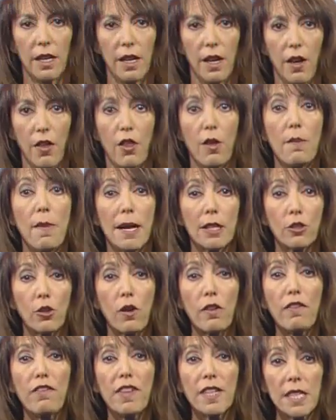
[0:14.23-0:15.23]
The
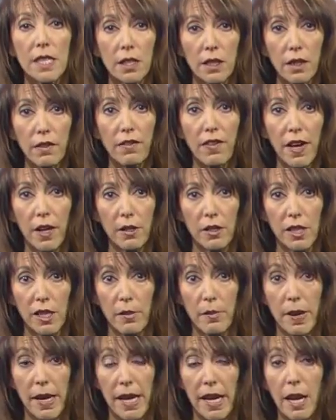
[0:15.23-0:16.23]
Metro Fiscal Affairs
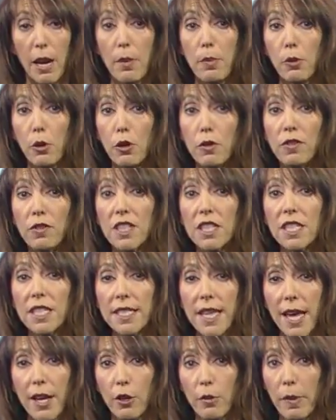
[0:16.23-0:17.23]
Committee approved a
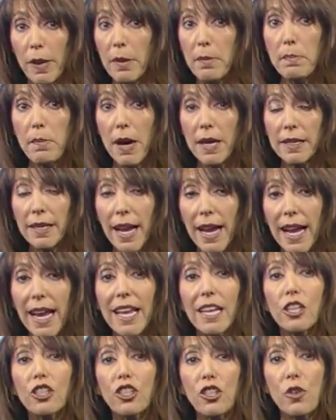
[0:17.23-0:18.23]
settlement Monday
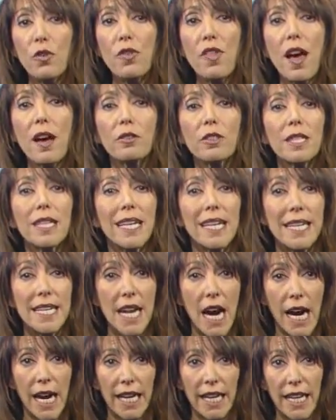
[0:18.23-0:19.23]
in a
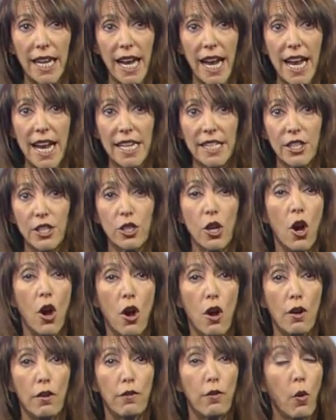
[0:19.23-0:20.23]
2009 case.
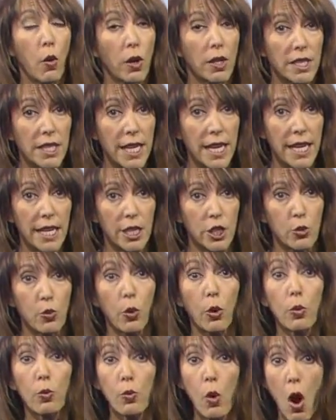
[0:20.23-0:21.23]
Four teens
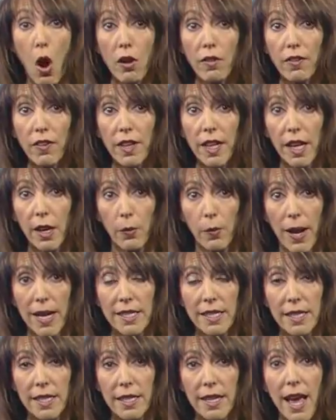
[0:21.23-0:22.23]
were wrongfully
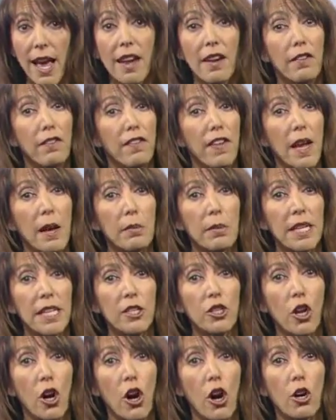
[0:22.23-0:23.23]
arrested and a family
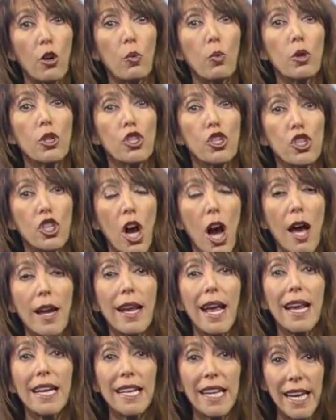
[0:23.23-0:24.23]
dog was shot
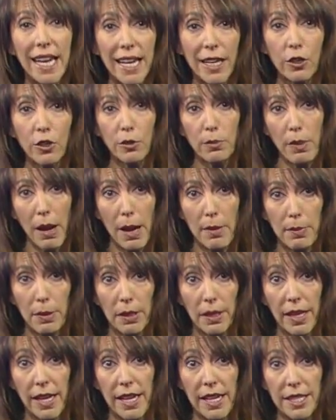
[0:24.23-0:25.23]
and killed by
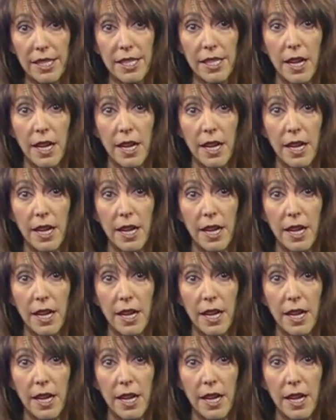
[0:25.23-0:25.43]
police.